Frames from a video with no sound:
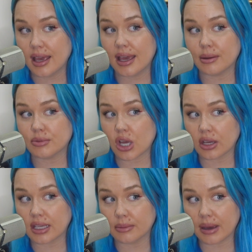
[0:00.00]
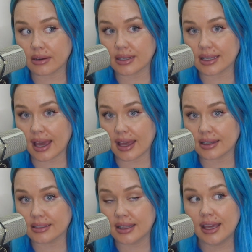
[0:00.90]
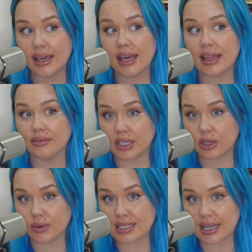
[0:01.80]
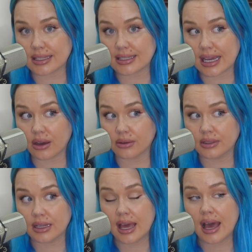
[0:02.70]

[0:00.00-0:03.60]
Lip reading: and I'm talking about it again, and the video was taken down.